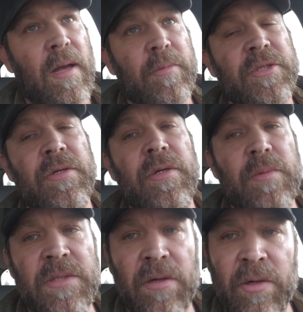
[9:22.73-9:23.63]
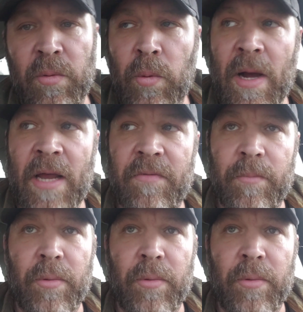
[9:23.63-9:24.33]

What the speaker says: I'm sure you would tell your wife,